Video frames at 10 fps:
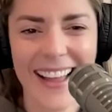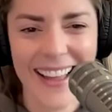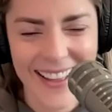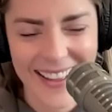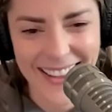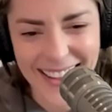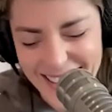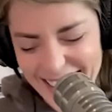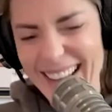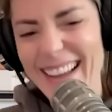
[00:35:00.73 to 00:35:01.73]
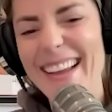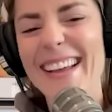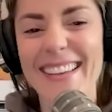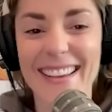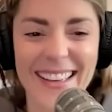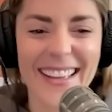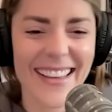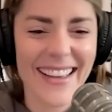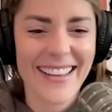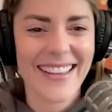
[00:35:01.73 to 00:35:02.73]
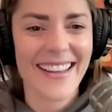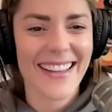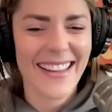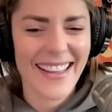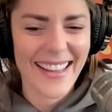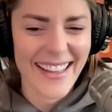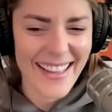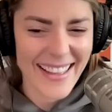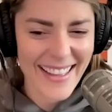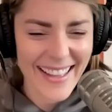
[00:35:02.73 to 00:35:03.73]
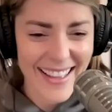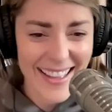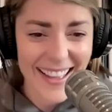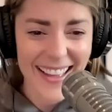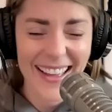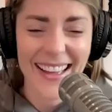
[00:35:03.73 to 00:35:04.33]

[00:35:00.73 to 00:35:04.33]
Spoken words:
[no speech]